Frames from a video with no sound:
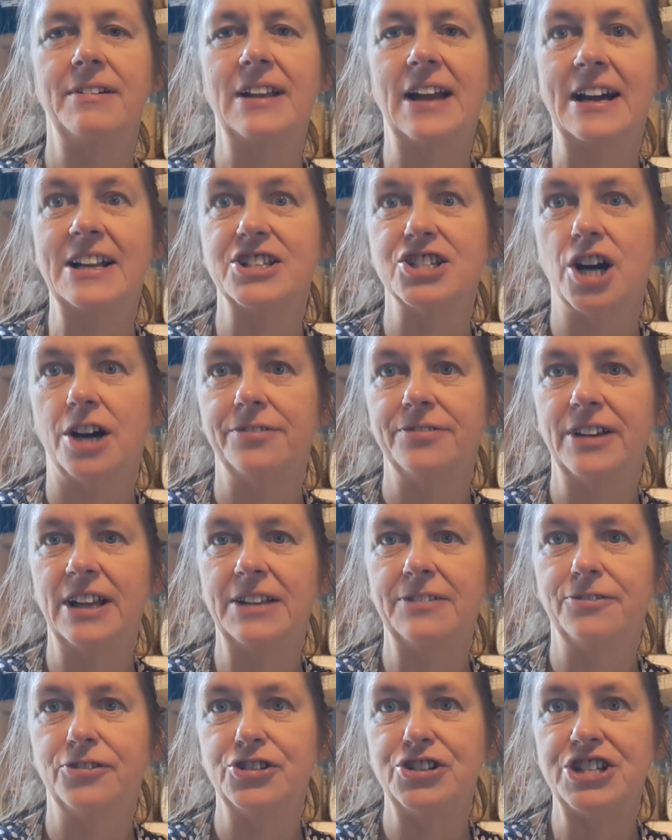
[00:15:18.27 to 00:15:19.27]
like toffee,
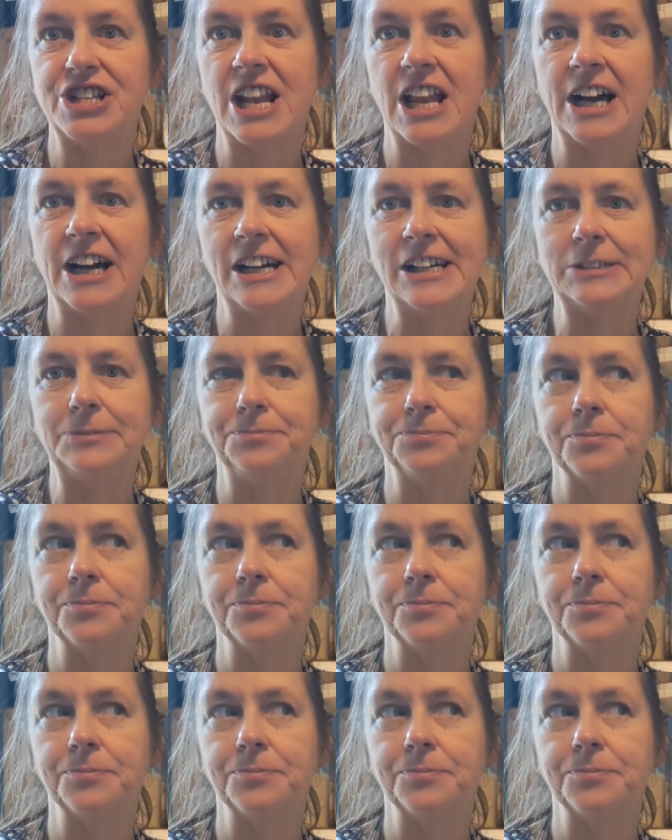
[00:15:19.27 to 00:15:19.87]
would you like,